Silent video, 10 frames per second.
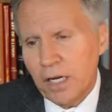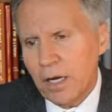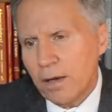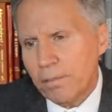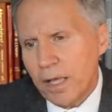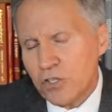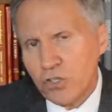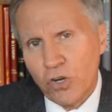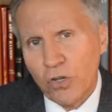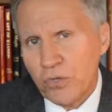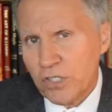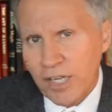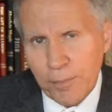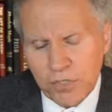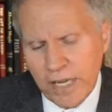I saw you as a
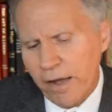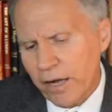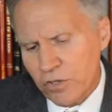Cub Scout.